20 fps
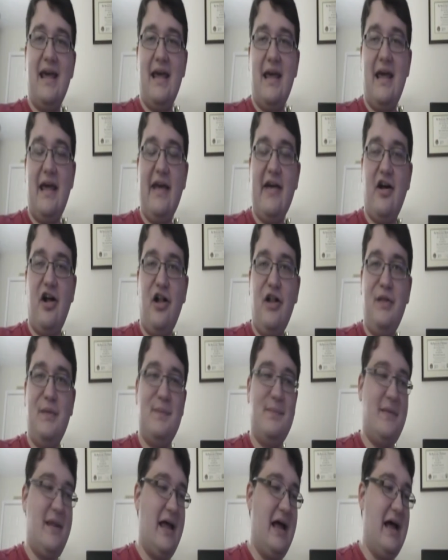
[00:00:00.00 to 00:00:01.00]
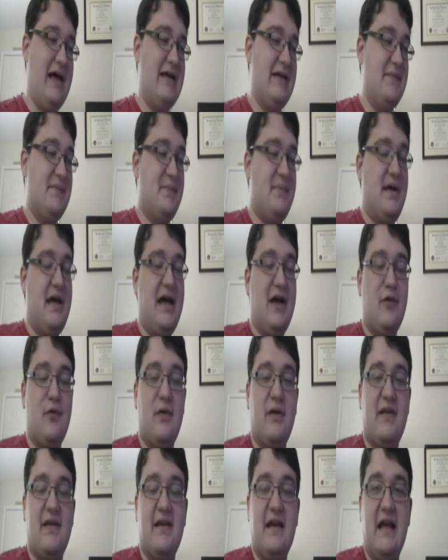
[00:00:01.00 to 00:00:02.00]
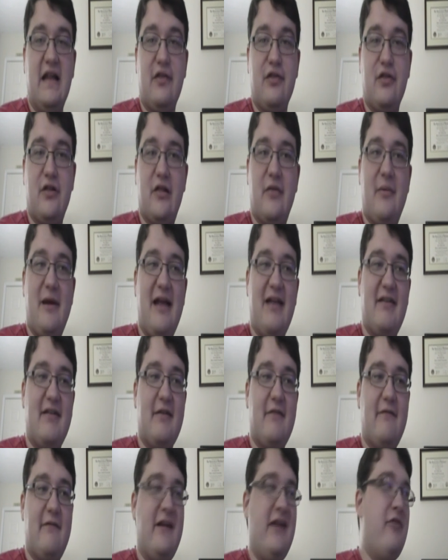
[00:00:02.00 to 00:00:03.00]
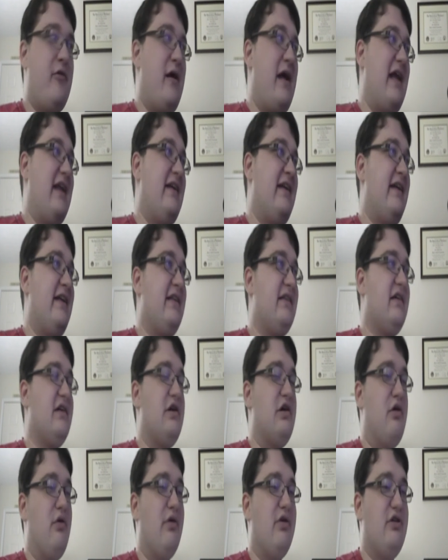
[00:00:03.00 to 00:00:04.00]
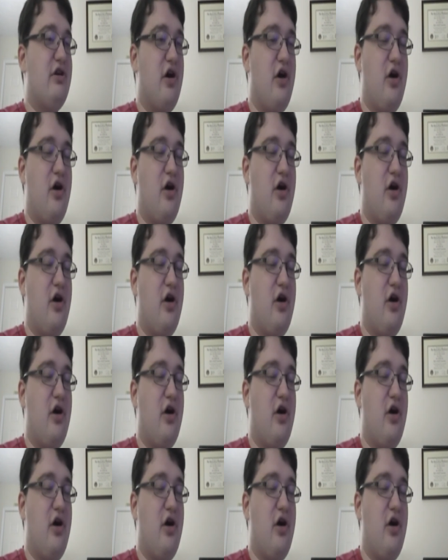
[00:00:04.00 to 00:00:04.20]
Hey y'all, I am back once again through the magic of video editing to go into